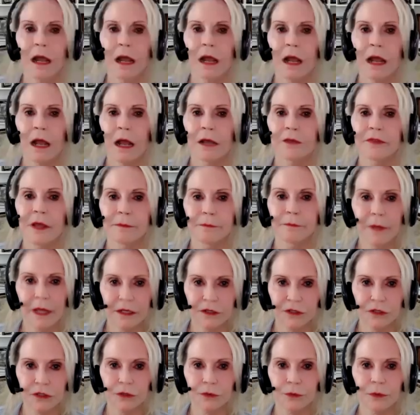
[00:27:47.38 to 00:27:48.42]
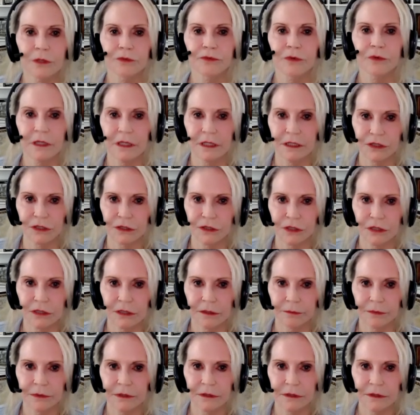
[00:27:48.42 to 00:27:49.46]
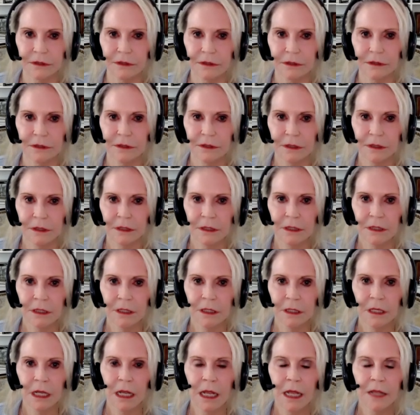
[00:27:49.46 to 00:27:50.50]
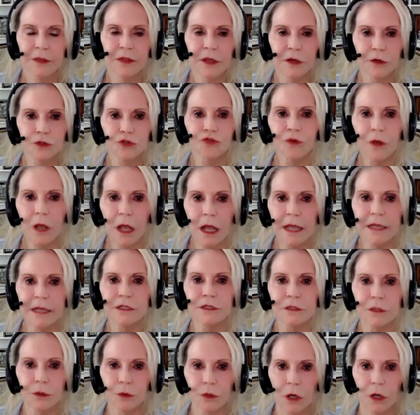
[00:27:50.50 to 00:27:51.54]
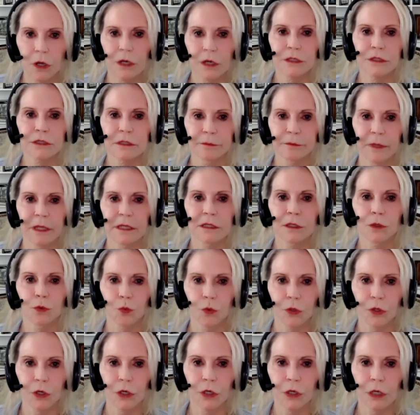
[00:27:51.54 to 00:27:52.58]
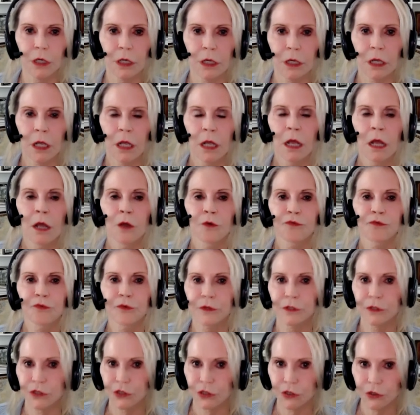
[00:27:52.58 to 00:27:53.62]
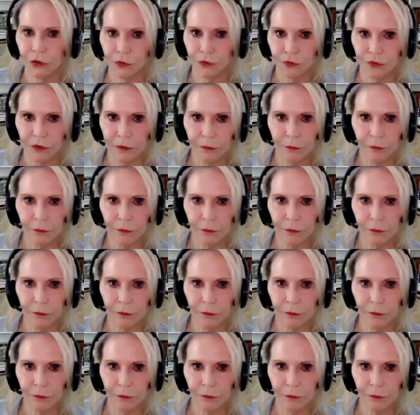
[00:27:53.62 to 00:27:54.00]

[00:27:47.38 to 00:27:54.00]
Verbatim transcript: mm-hmm. than men do in relationships. They're trying so hard to make it work for the children,